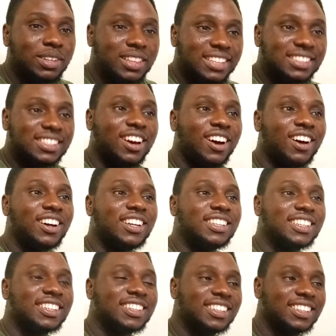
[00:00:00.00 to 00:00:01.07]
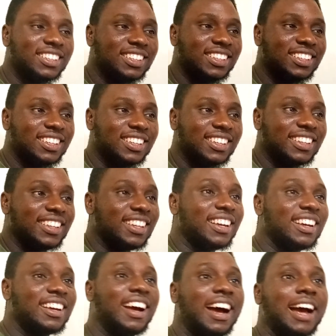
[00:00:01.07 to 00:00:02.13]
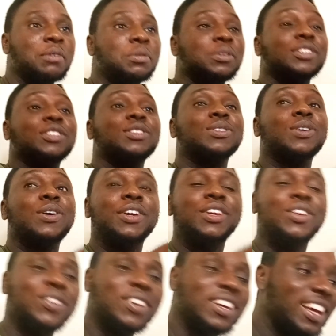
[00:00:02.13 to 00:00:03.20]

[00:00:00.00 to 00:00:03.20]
with this card, I will destroy you.